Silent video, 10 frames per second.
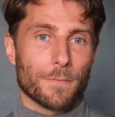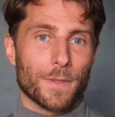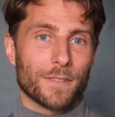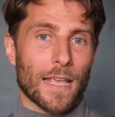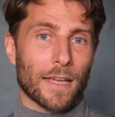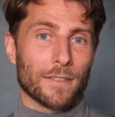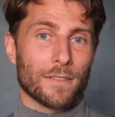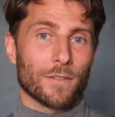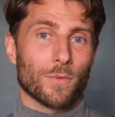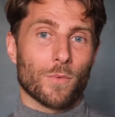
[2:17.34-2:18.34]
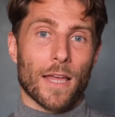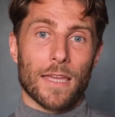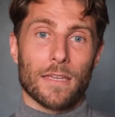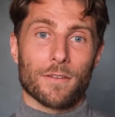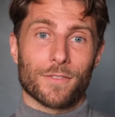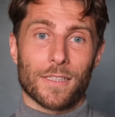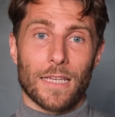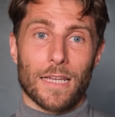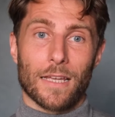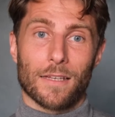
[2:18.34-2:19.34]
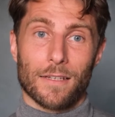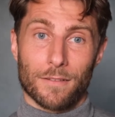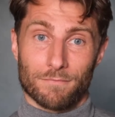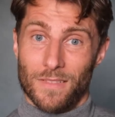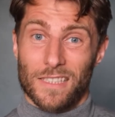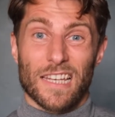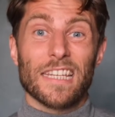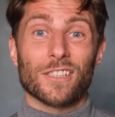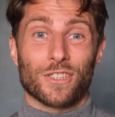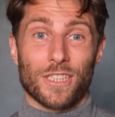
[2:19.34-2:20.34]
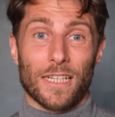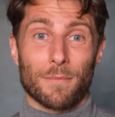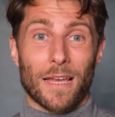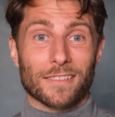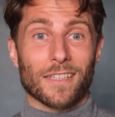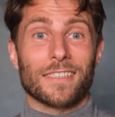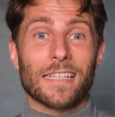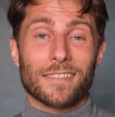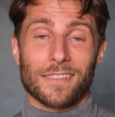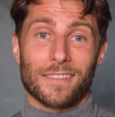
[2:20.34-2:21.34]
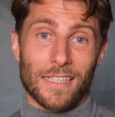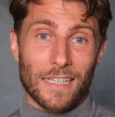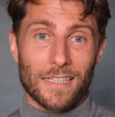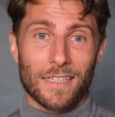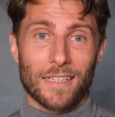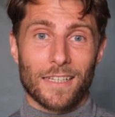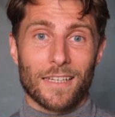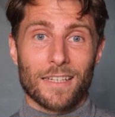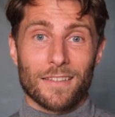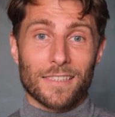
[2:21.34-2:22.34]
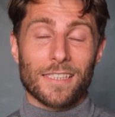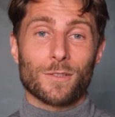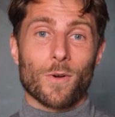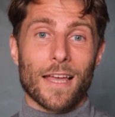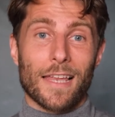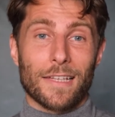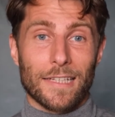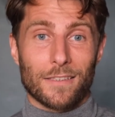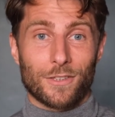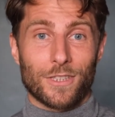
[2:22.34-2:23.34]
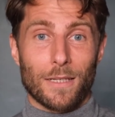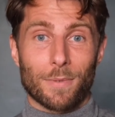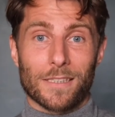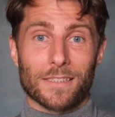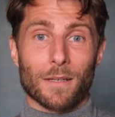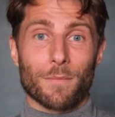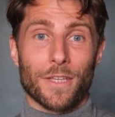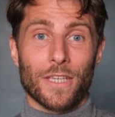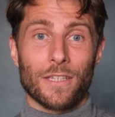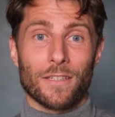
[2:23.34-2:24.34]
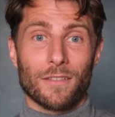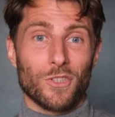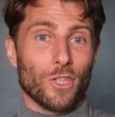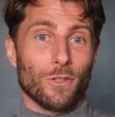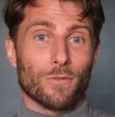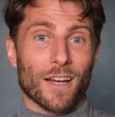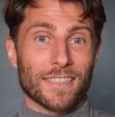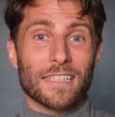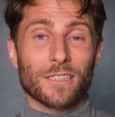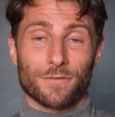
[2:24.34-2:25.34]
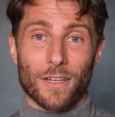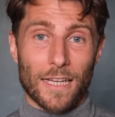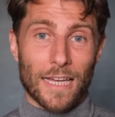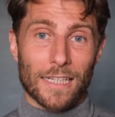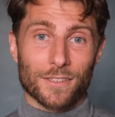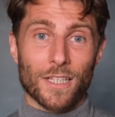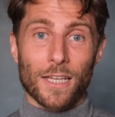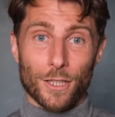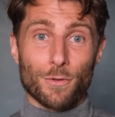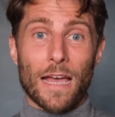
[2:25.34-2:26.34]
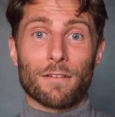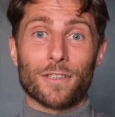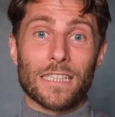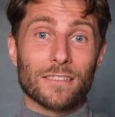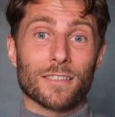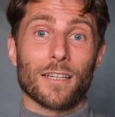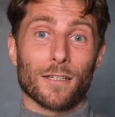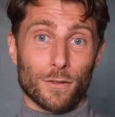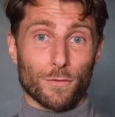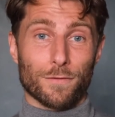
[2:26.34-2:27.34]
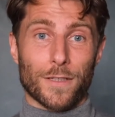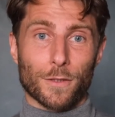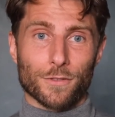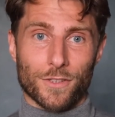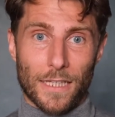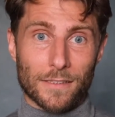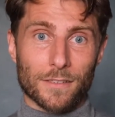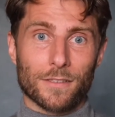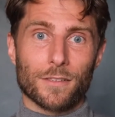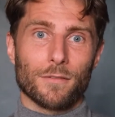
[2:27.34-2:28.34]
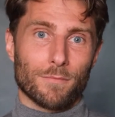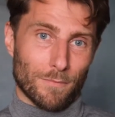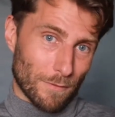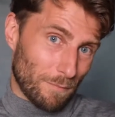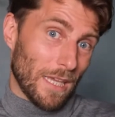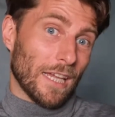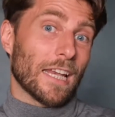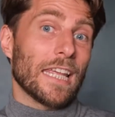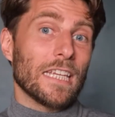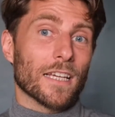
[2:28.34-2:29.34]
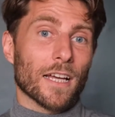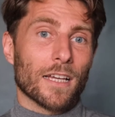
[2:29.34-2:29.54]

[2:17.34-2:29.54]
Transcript: The second way of seeing is leadership as identity. This is where leadership is something you identify as. You have an internal felt sense of being a leader.